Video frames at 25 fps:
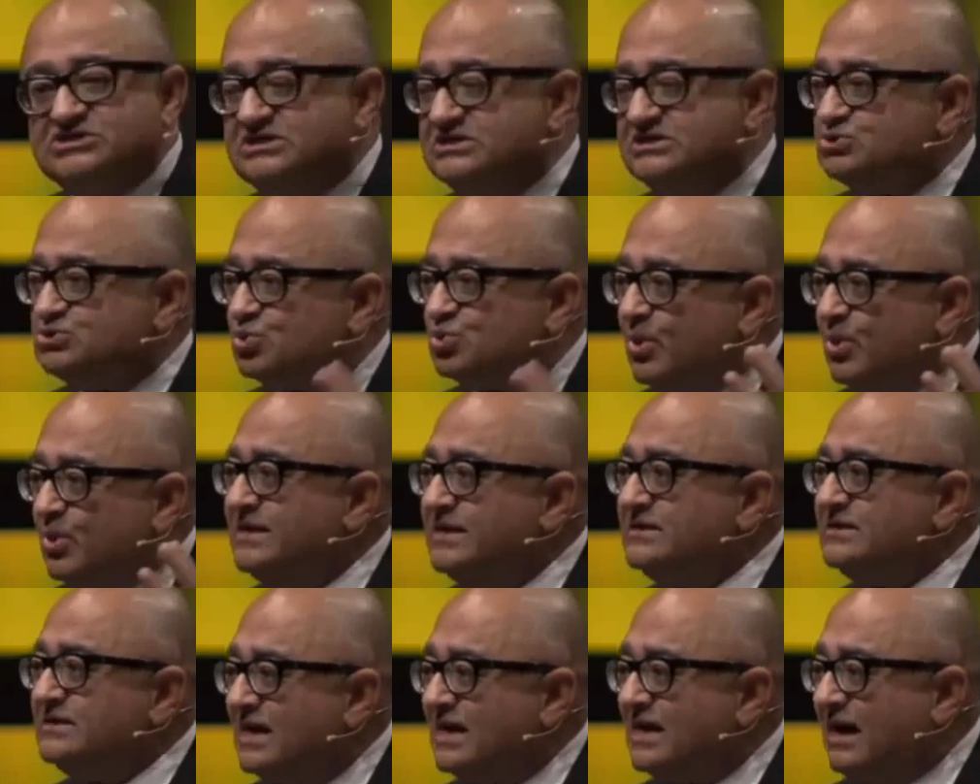is
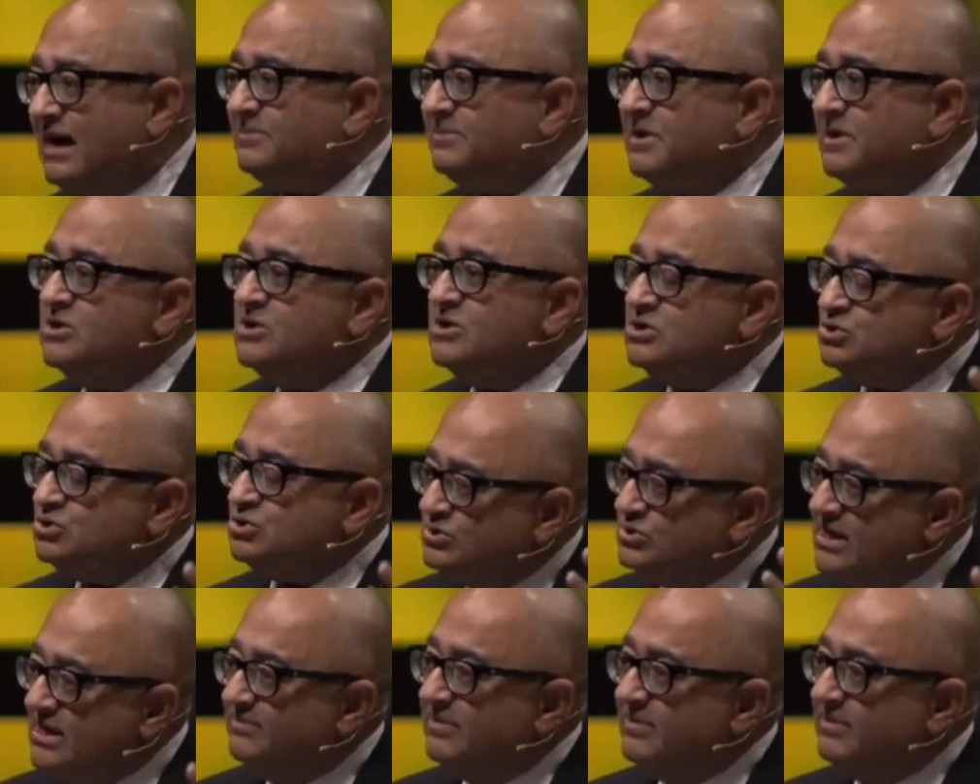right up to
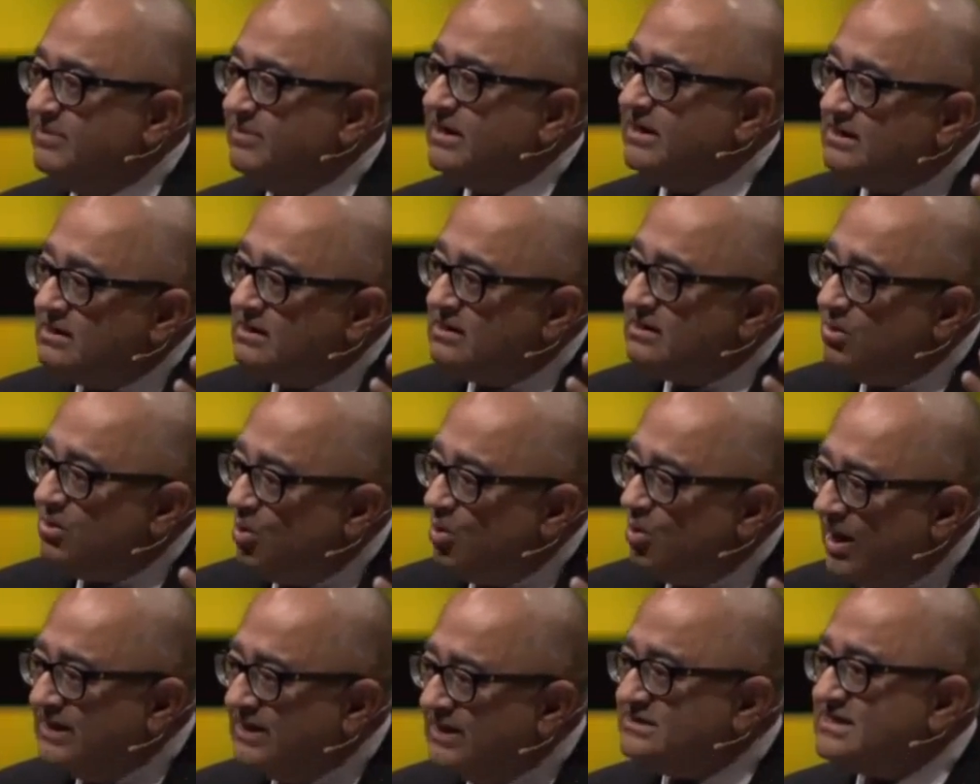the American
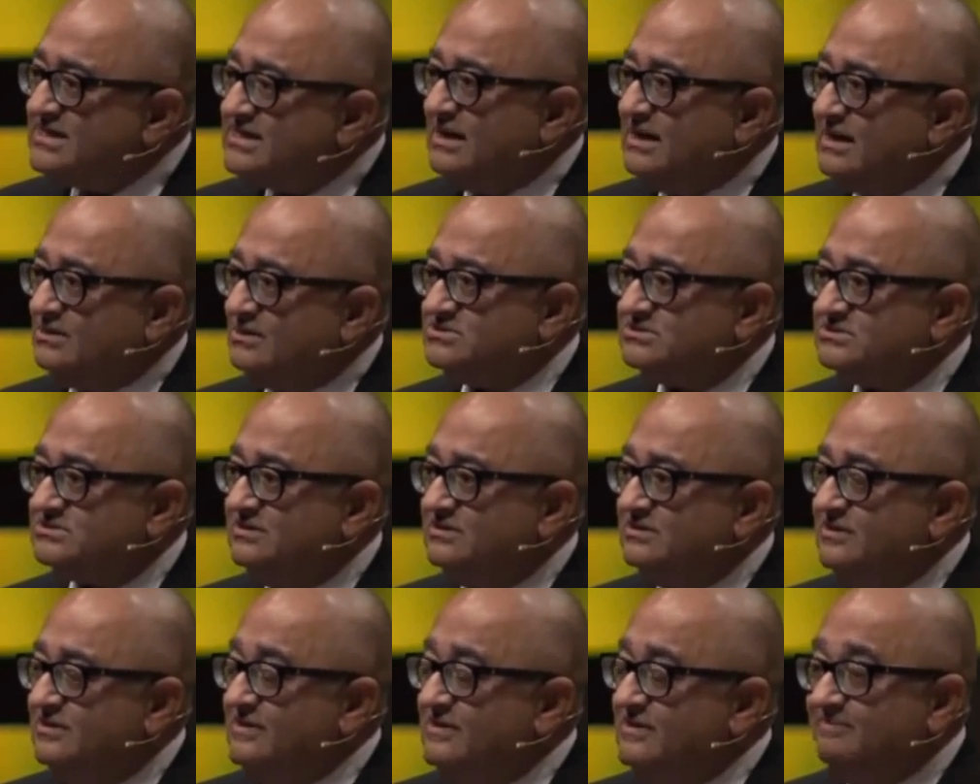White House.
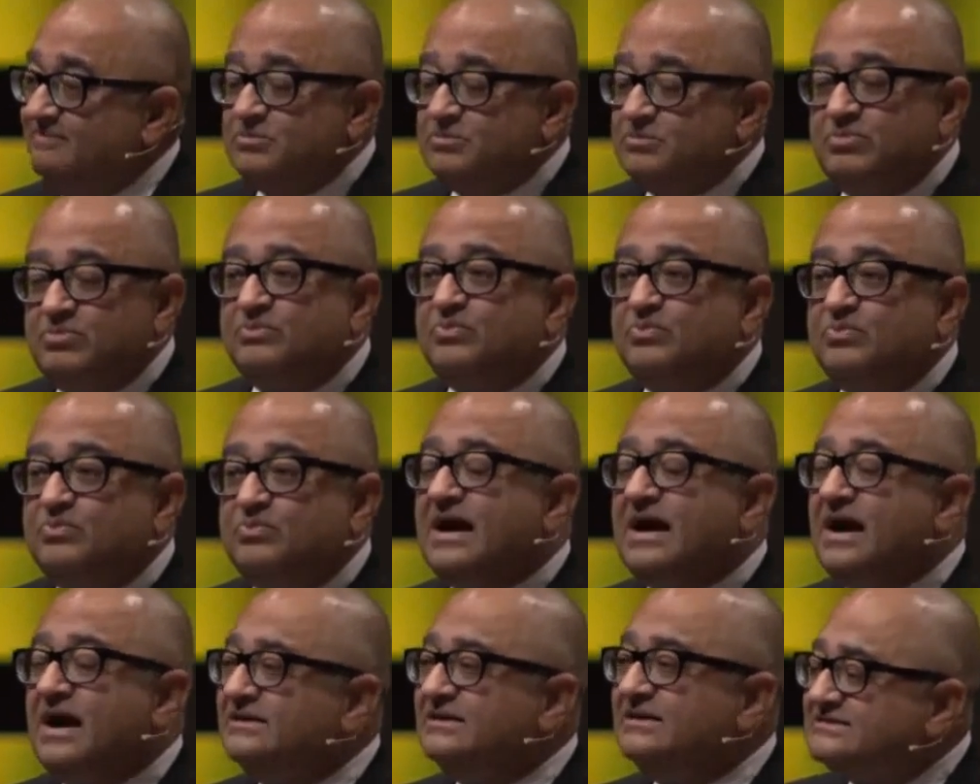But we
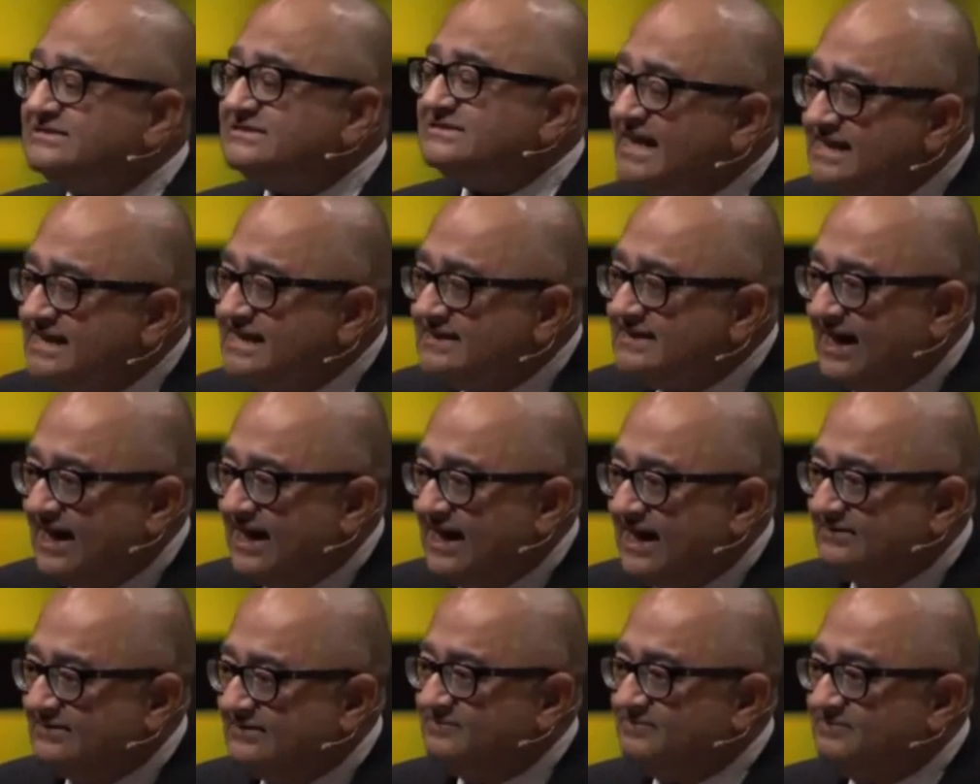can't say that.